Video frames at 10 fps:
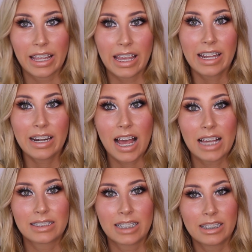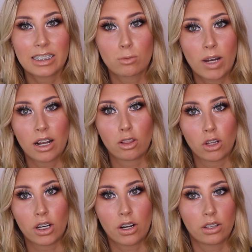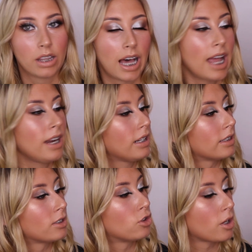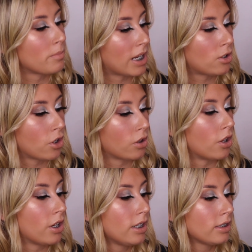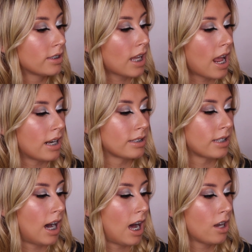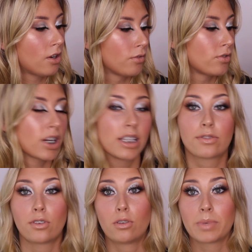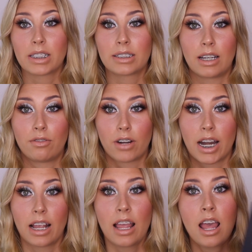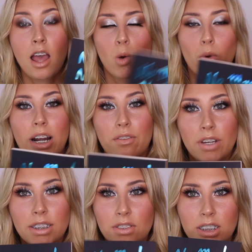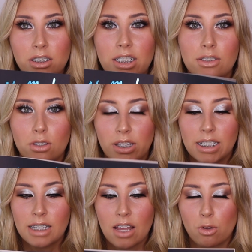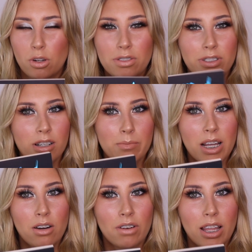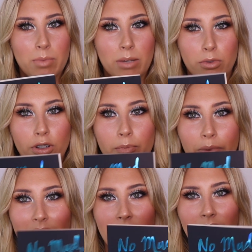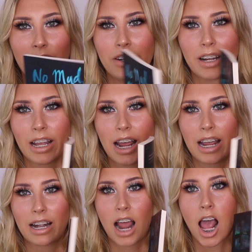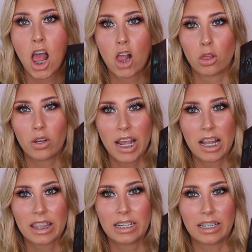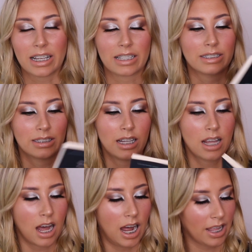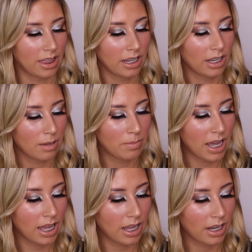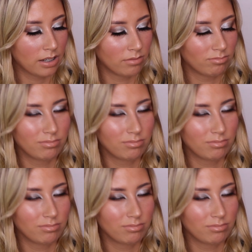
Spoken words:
Again, I had seen this one a lot online. It's No Mud, No Lotus, and it's The Art of Transforming Suffering. When I first originally saw this, I thought it was going to be a really big book, but then I got it, and look how thin it is. I think I paid